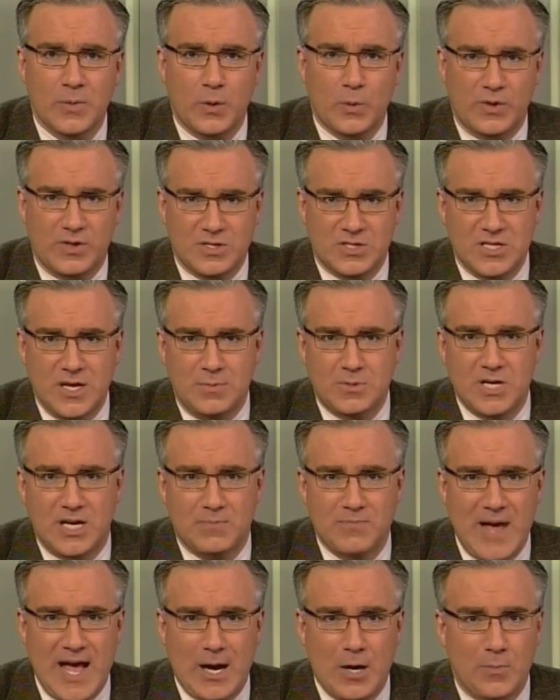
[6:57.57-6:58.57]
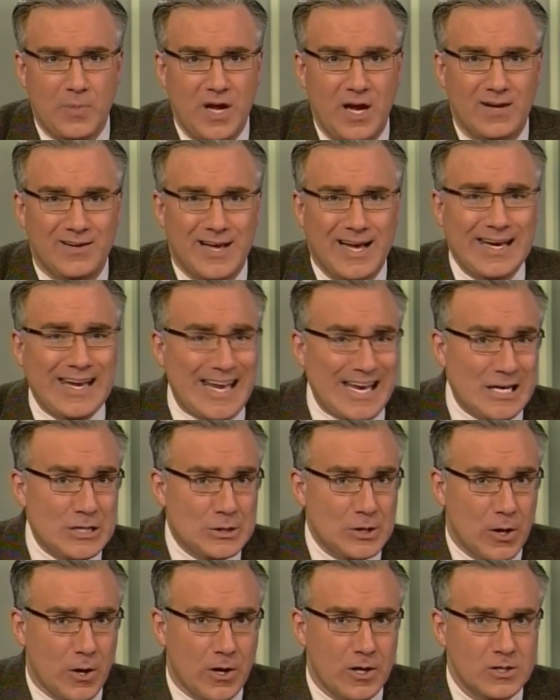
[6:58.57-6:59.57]
but with the subject matter being not
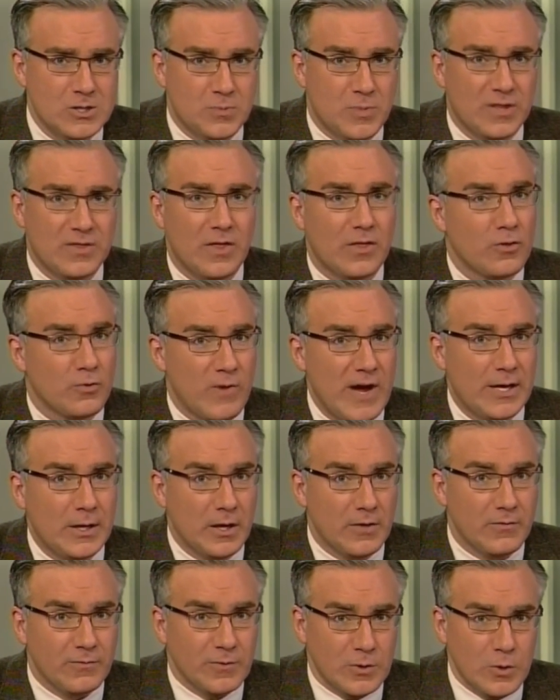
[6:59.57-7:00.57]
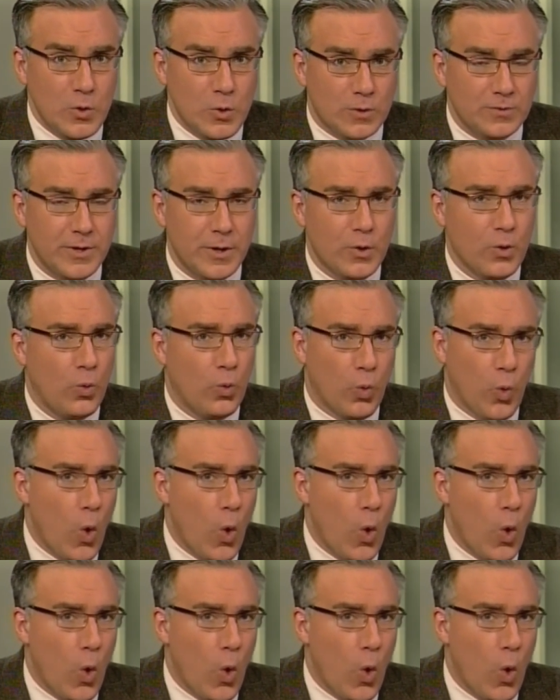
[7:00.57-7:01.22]
interns, but the threat of nuclear